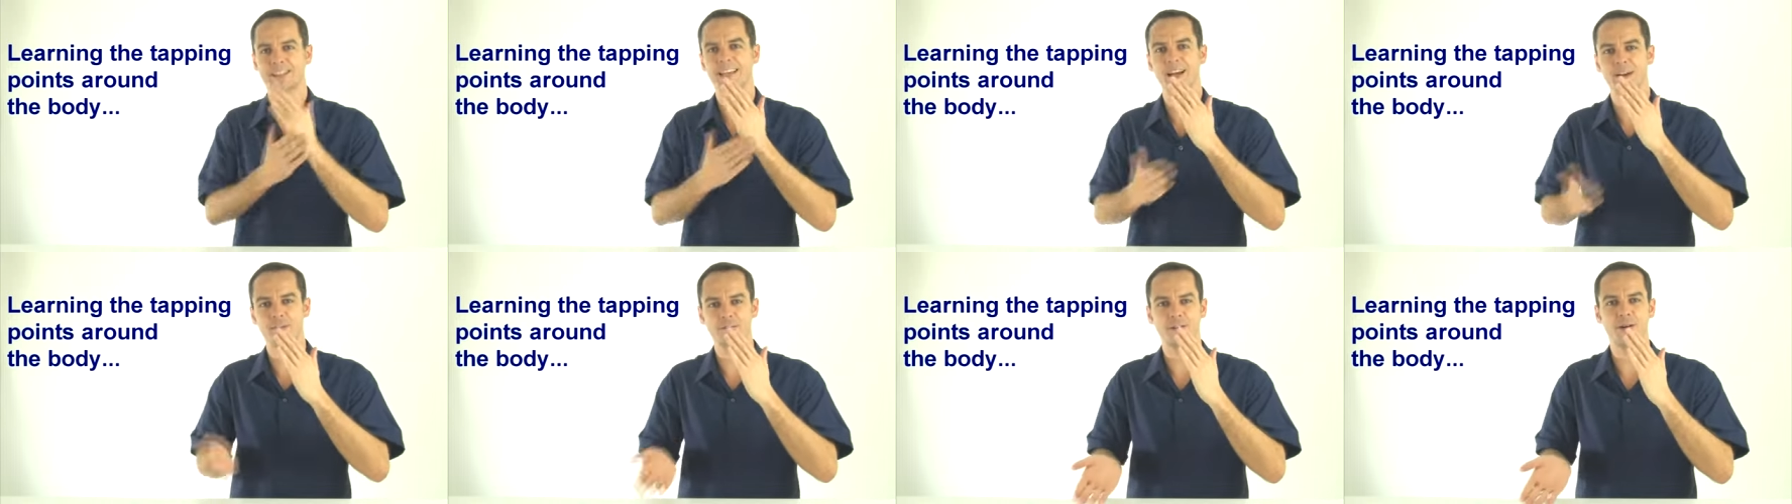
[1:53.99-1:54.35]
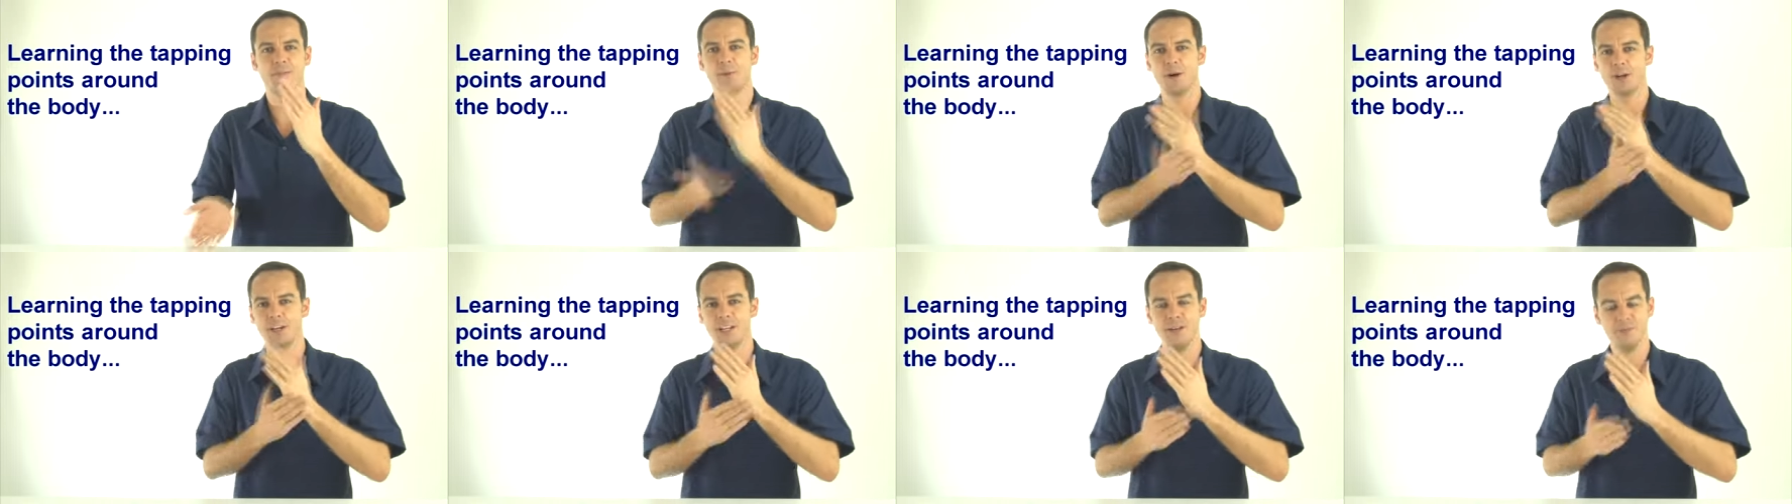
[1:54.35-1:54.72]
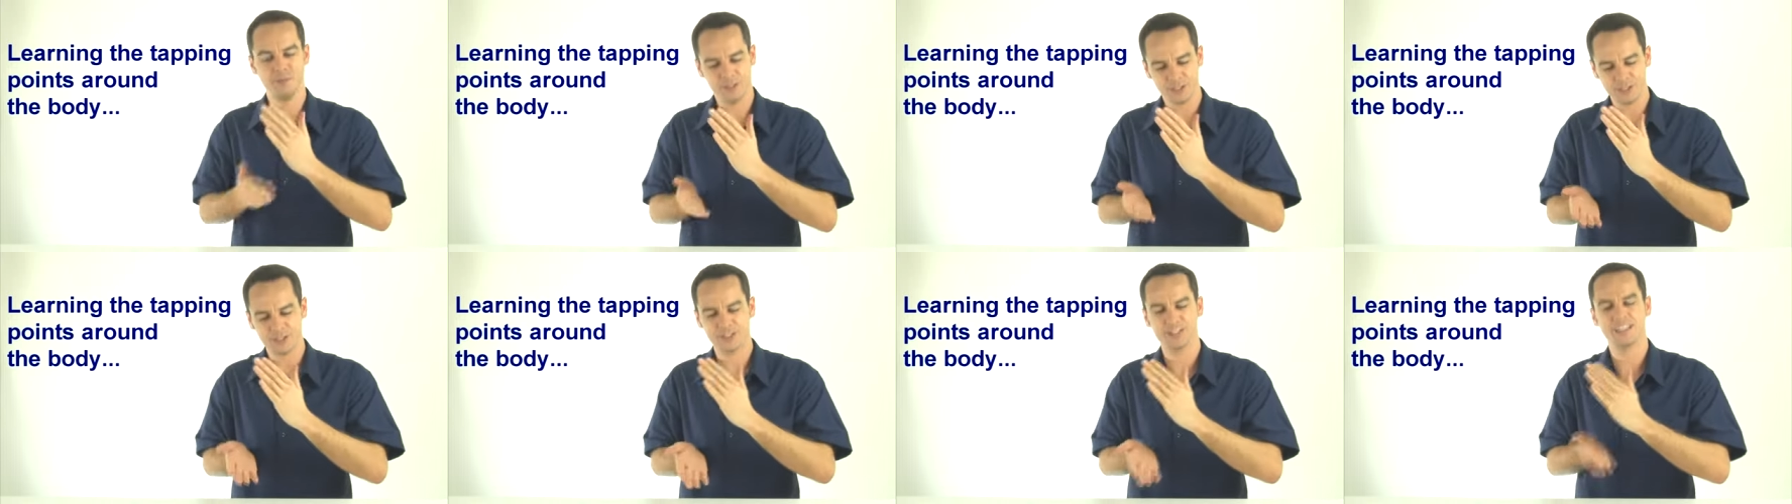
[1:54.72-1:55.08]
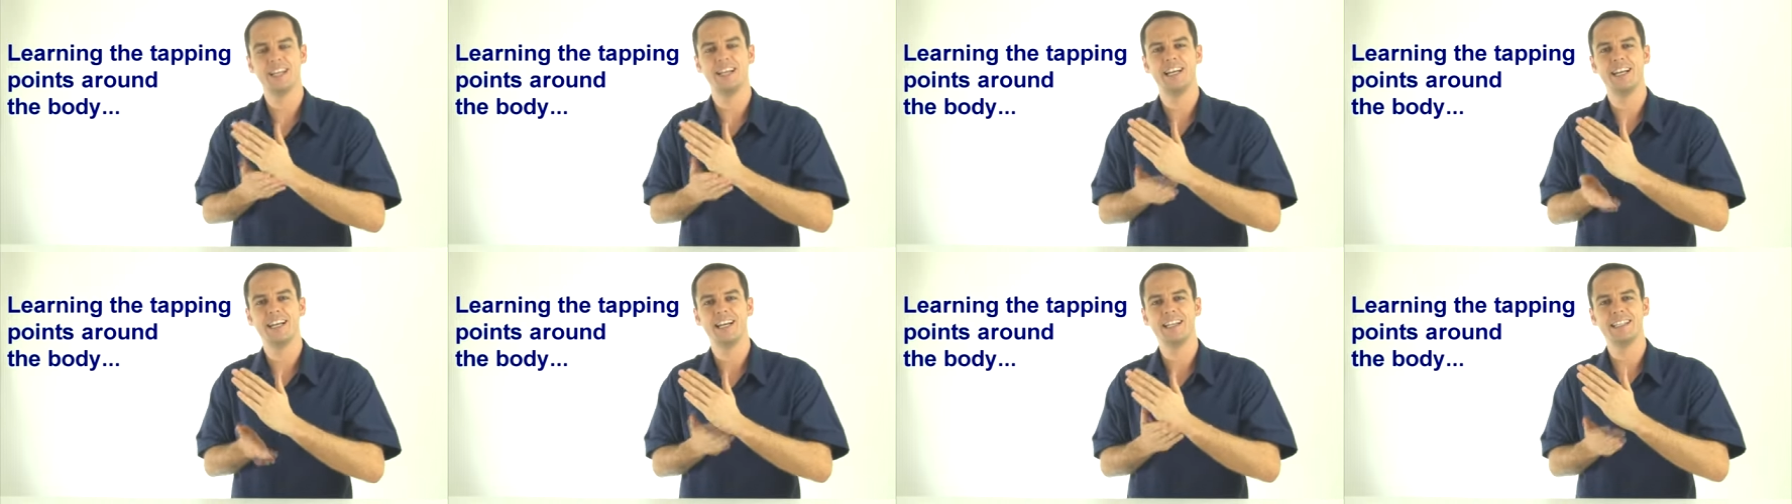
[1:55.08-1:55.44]
out of our body, we're just
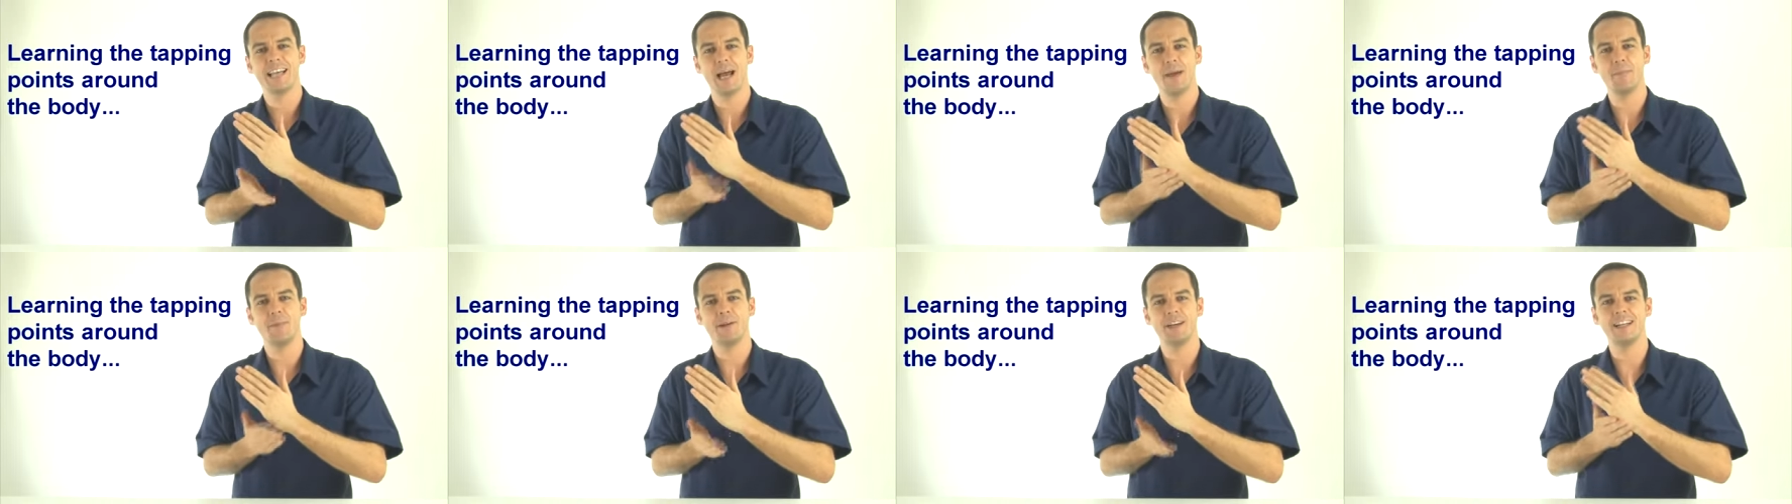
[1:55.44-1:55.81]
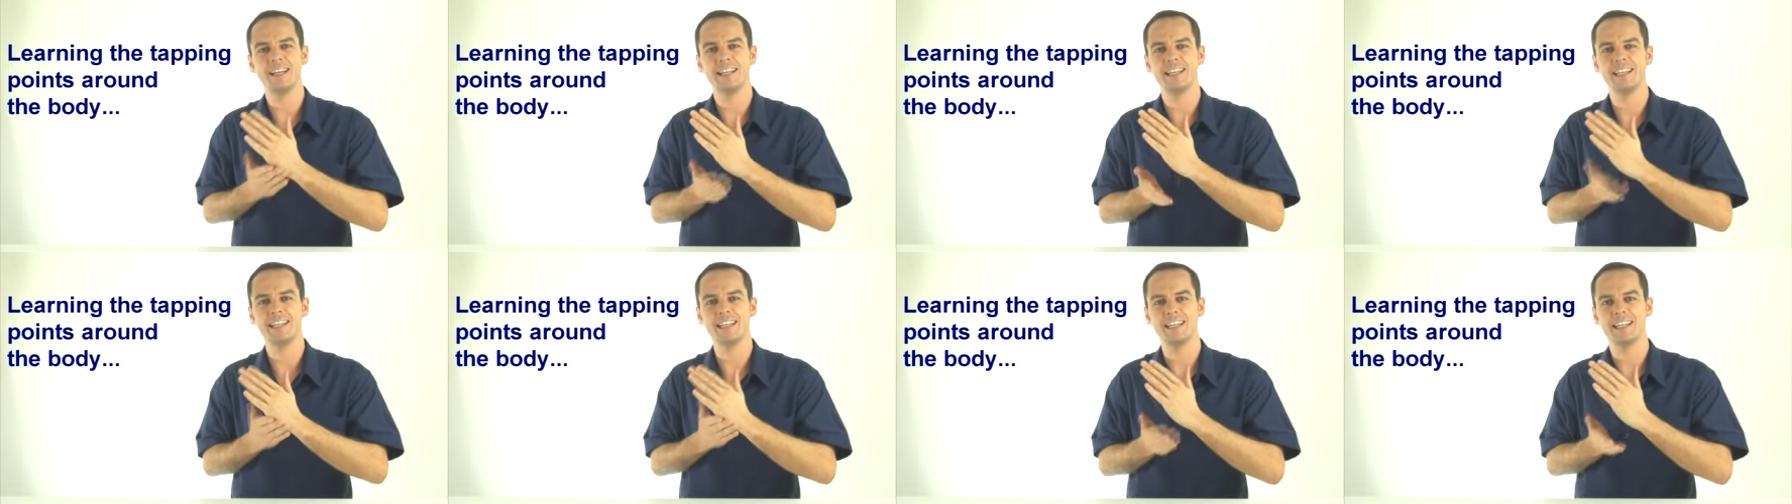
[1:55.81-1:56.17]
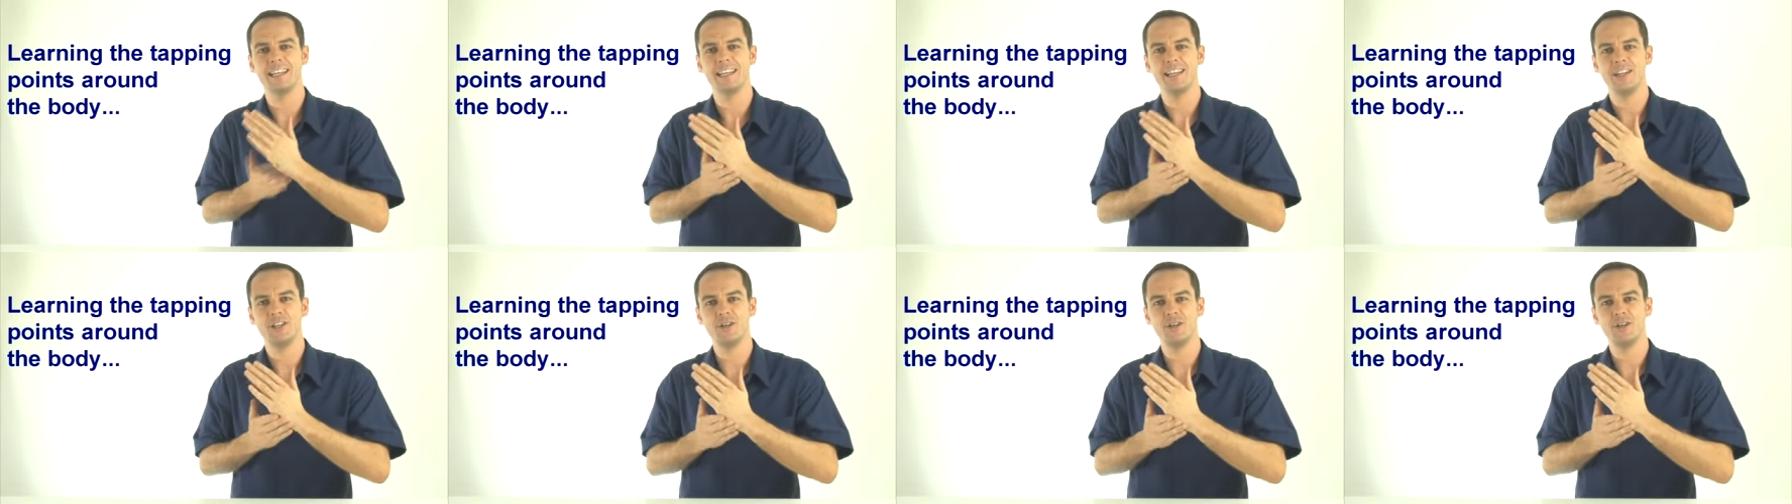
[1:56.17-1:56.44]
tapping lightly.